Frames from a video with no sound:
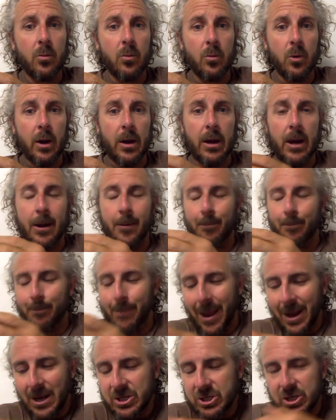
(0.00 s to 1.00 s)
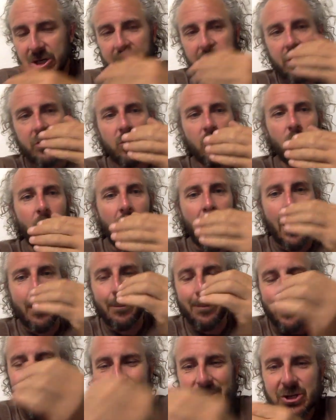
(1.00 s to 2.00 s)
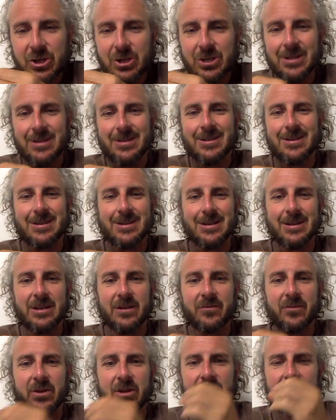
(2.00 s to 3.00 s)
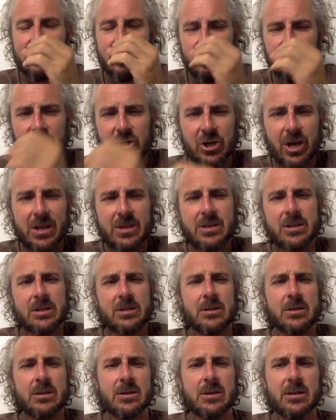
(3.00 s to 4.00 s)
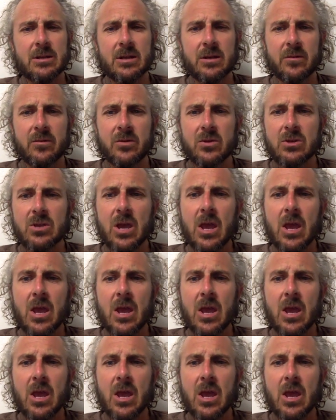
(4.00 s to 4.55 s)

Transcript: right, and mentioning the why, mentioning the significance, suggesting the significance,